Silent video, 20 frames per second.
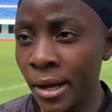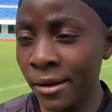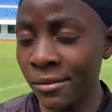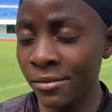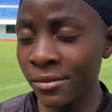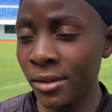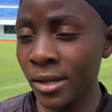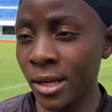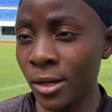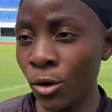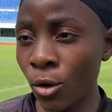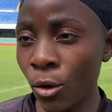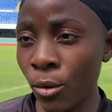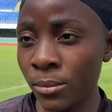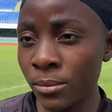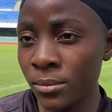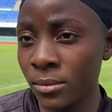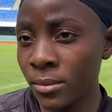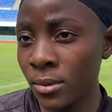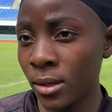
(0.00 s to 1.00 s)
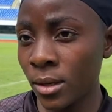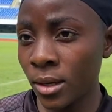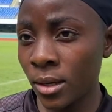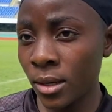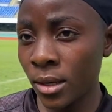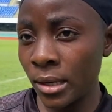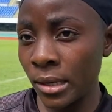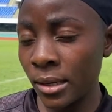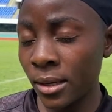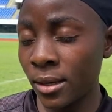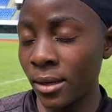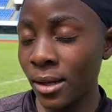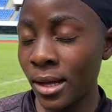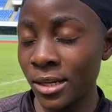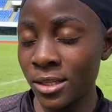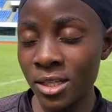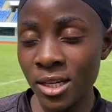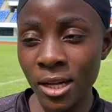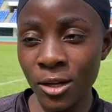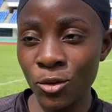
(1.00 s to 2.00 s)
I feel at home.
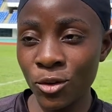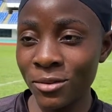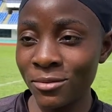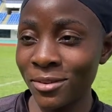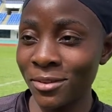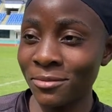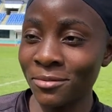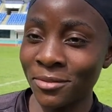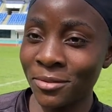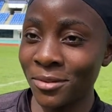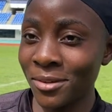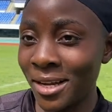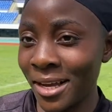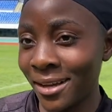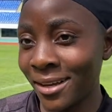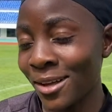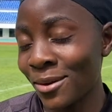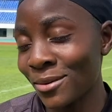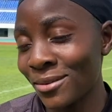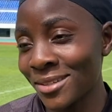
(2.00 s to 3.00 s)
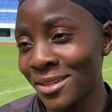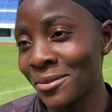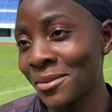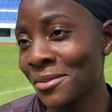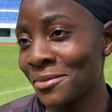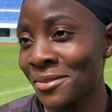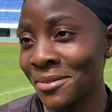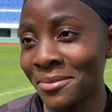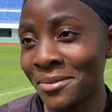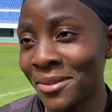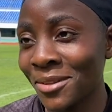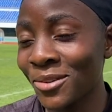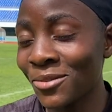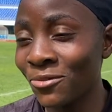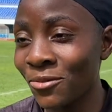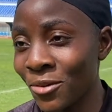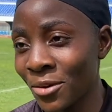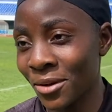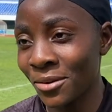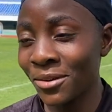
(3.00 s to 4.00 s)
Actually, I don't even feel like I was away from home
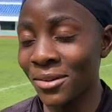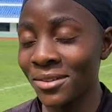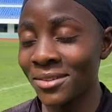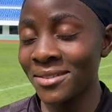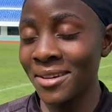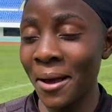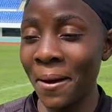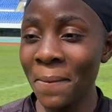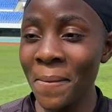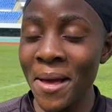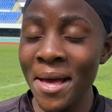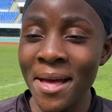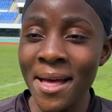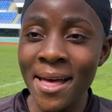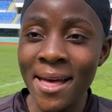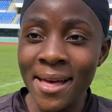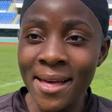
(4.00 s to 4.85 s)
for a long time.